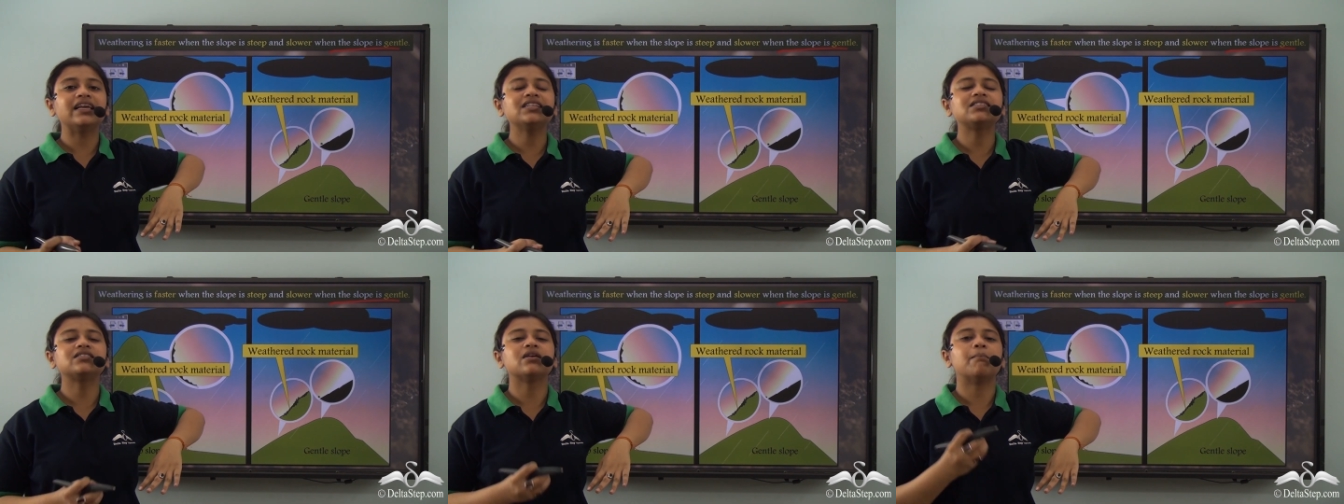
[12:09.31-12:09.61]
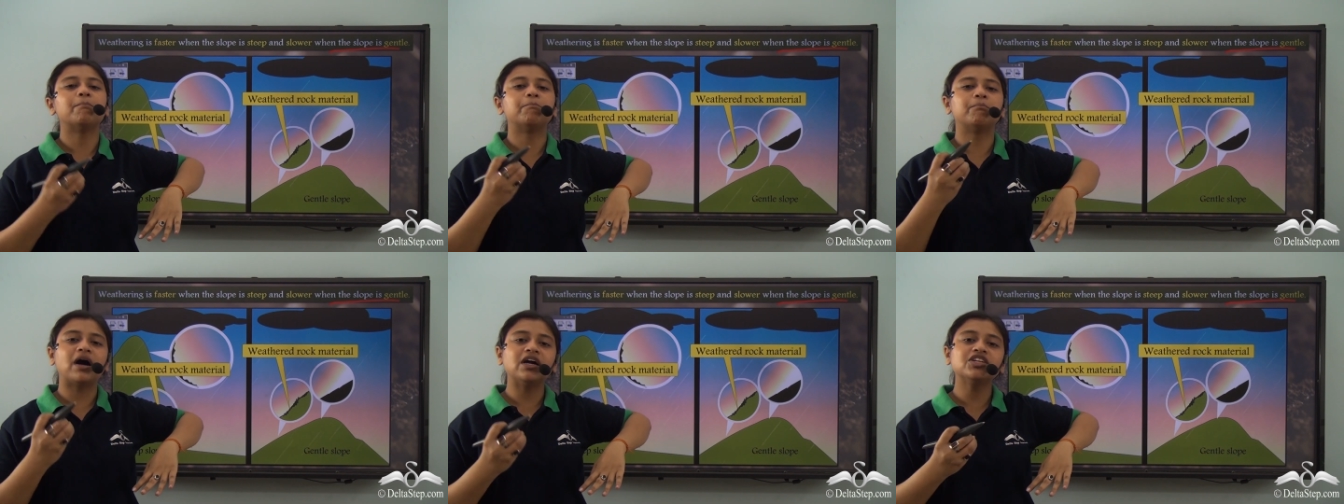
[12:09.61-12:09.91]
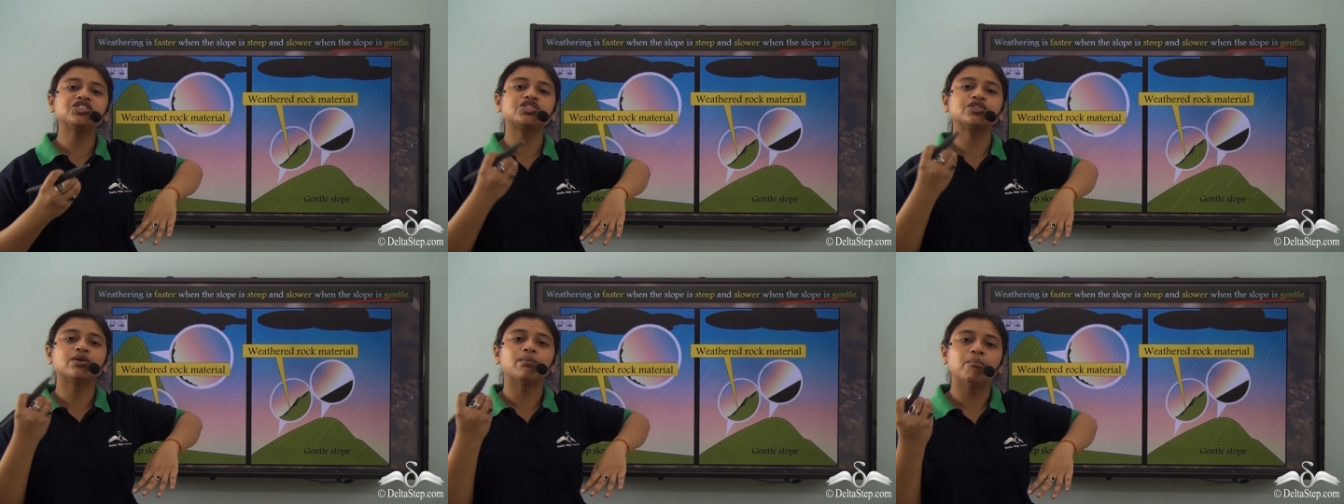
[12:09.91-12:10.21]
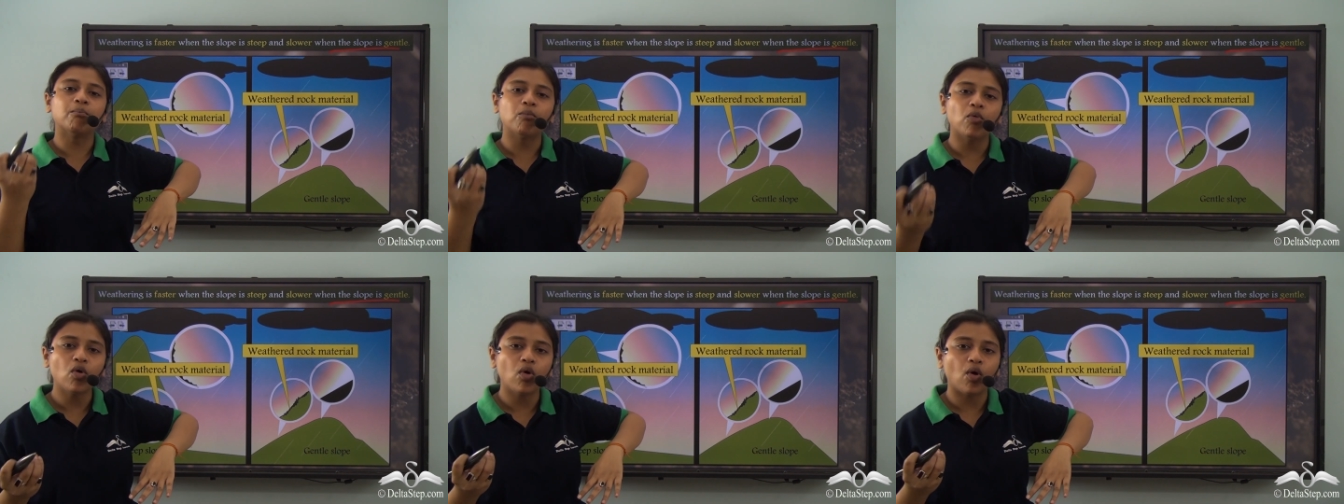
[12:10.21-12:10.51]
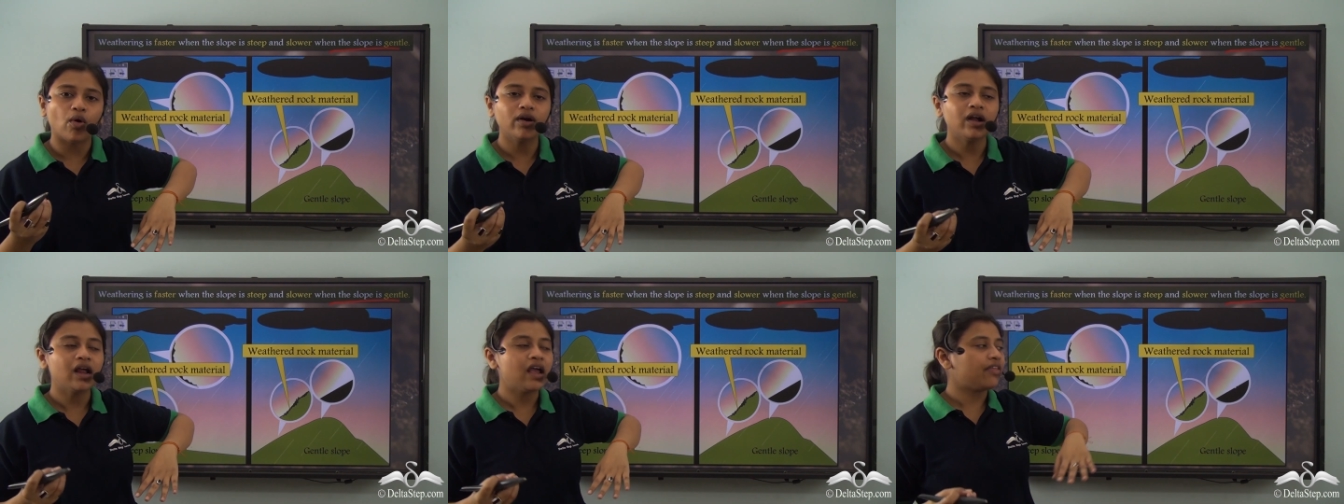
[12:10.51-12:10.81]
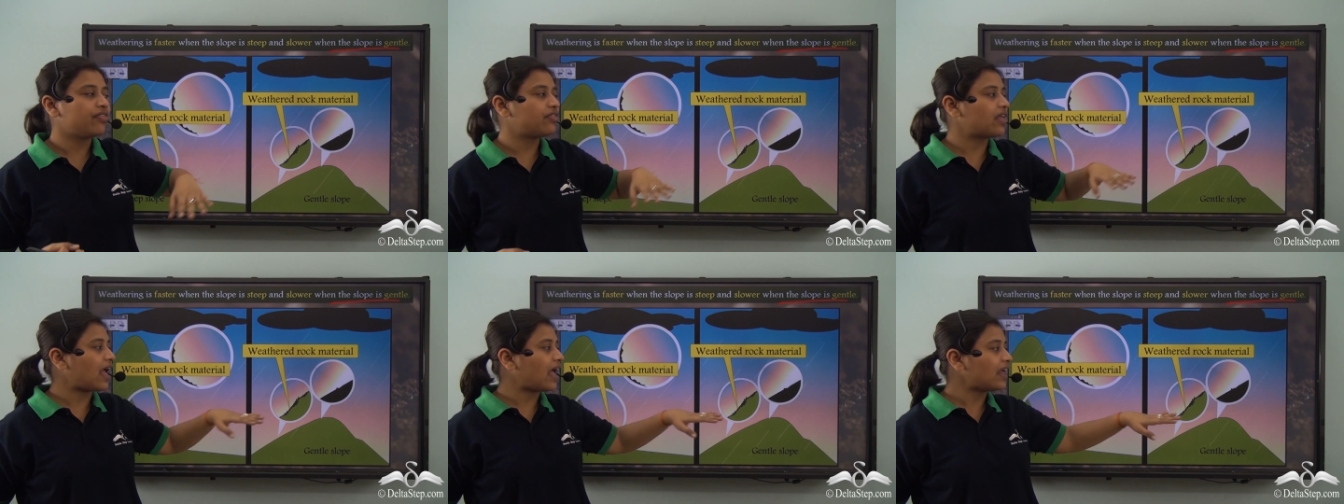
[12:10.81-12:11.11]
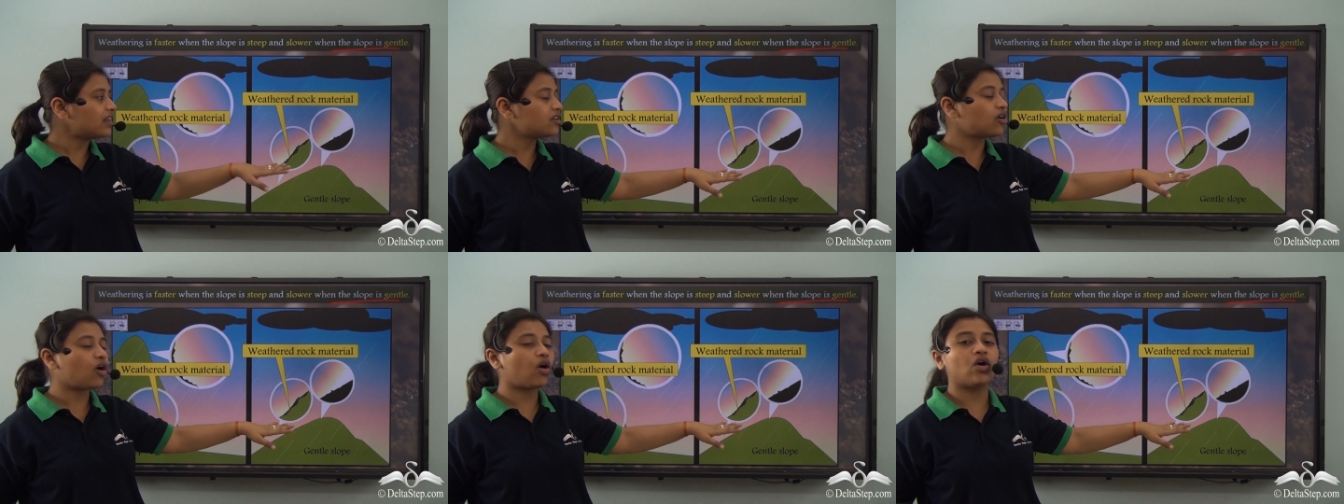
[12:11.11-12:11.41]
is much more
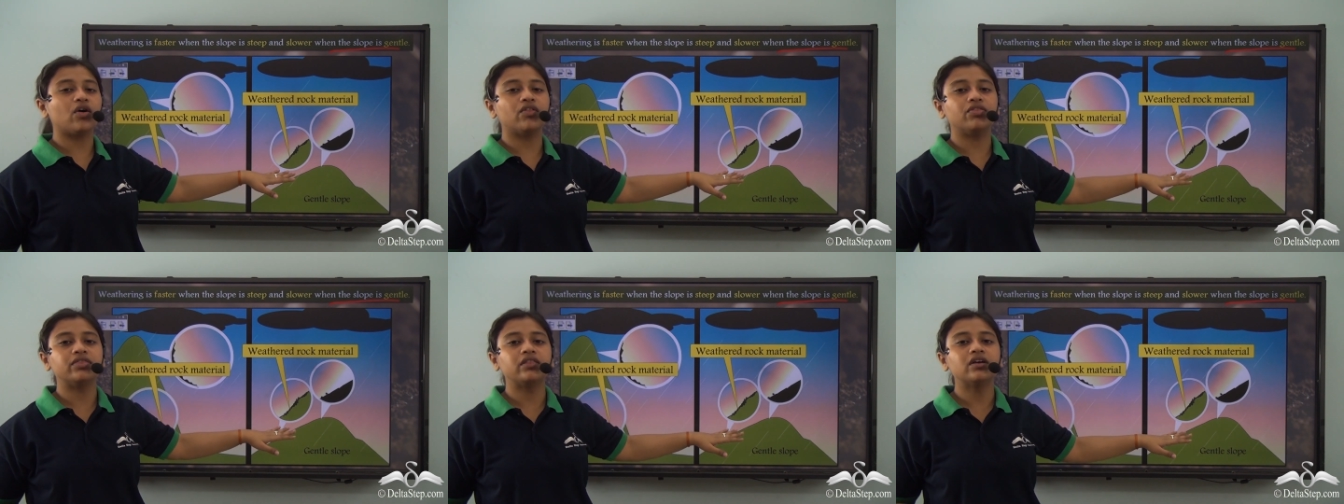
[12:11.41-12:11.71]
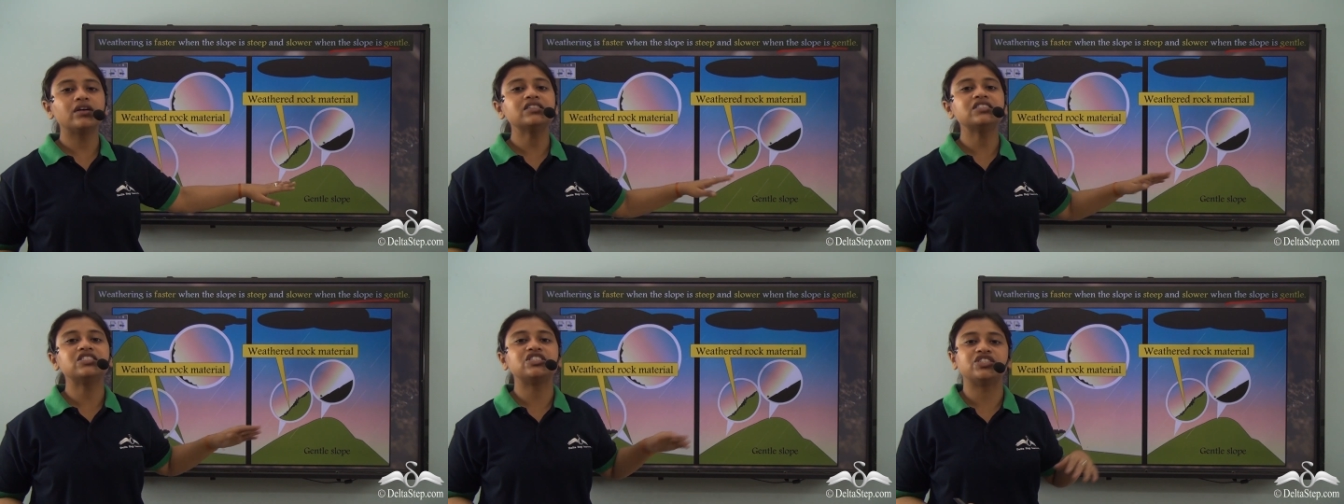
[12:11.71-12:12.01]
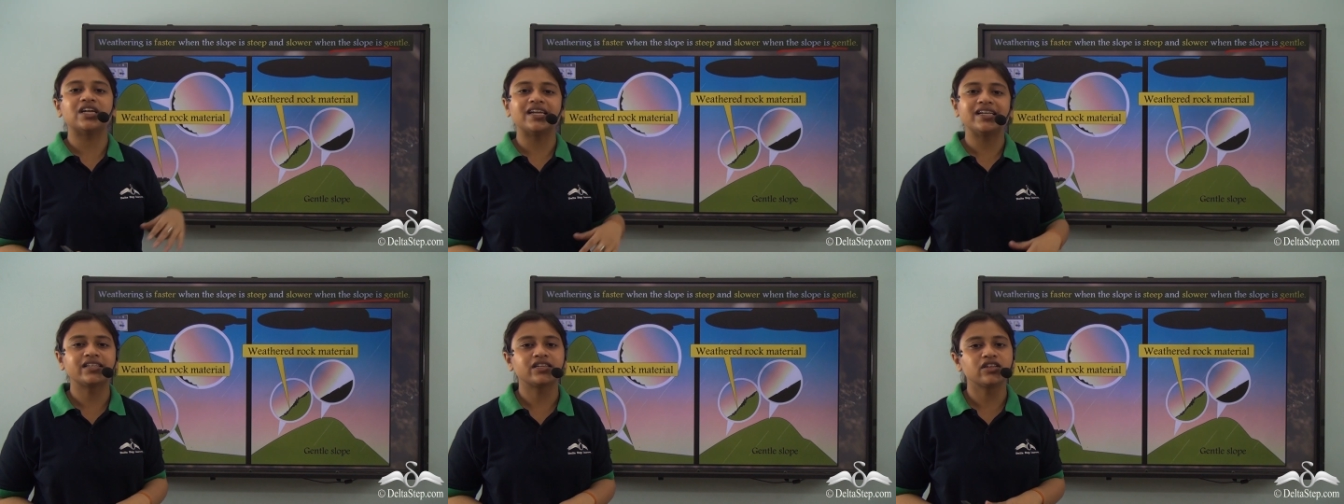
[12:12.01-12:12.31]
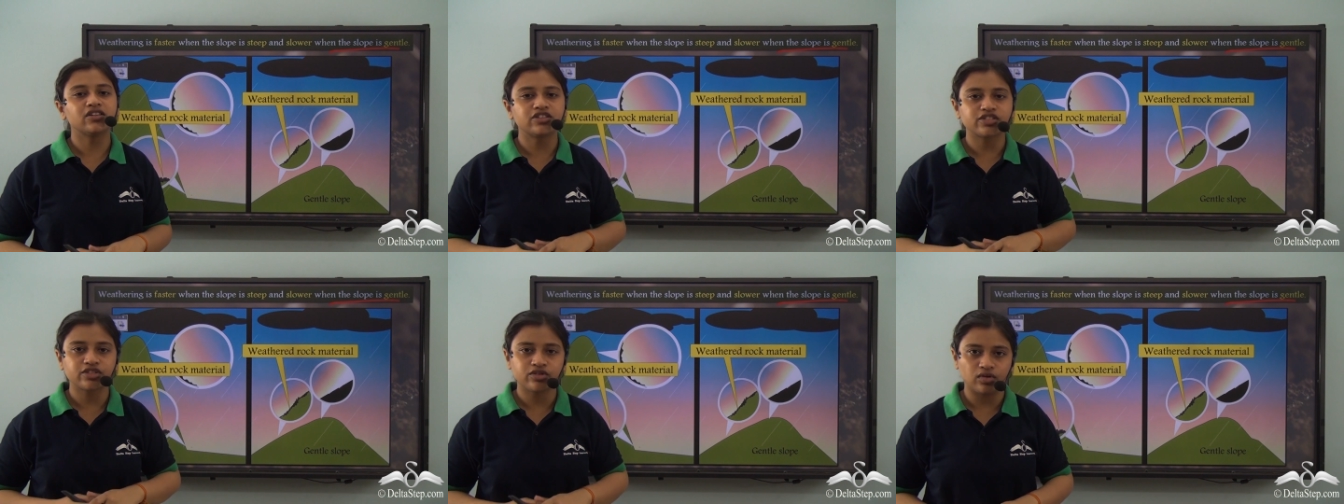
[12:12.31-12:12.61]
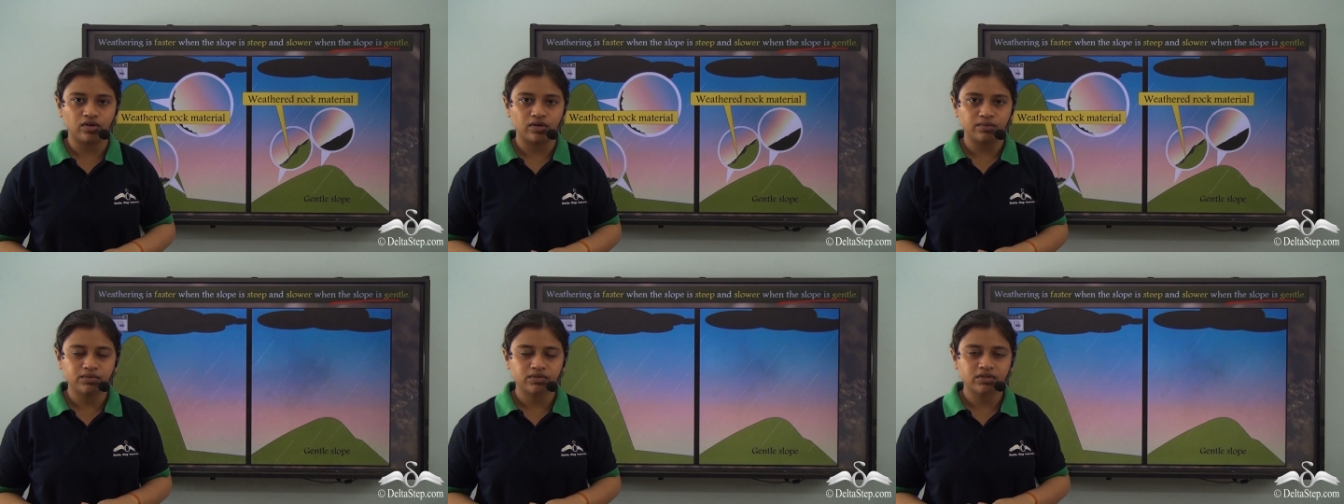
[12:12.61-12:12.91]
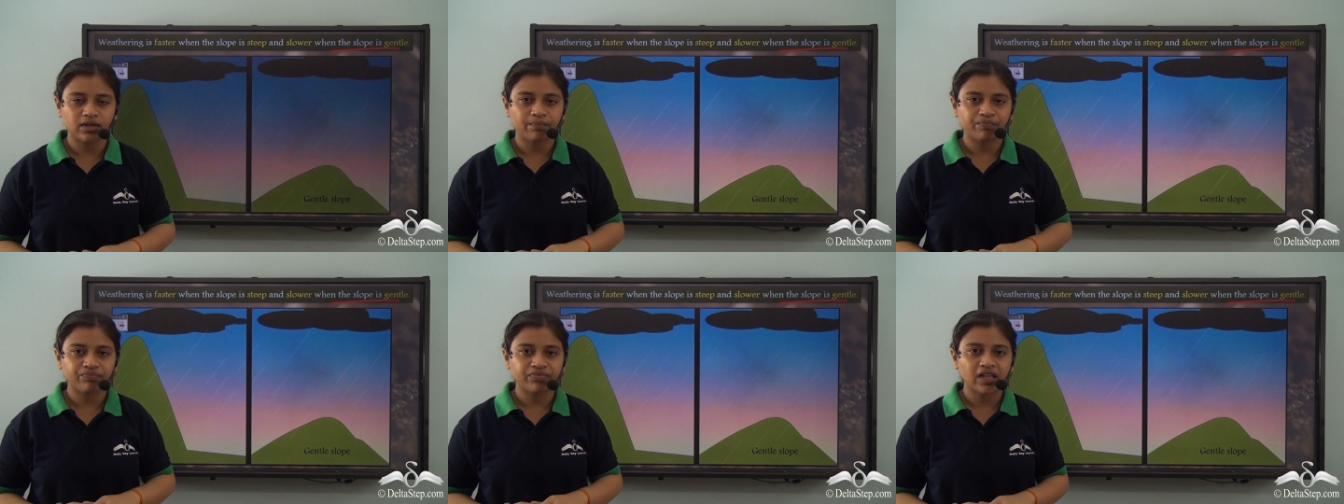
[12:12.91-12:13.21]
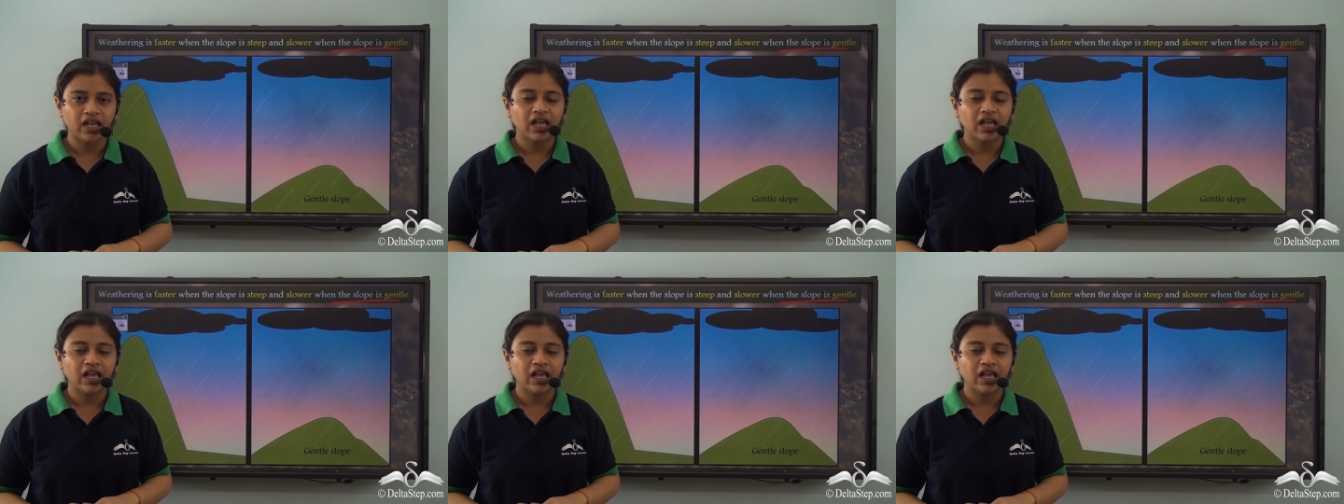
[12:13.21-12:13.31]
than on the gentle slopes.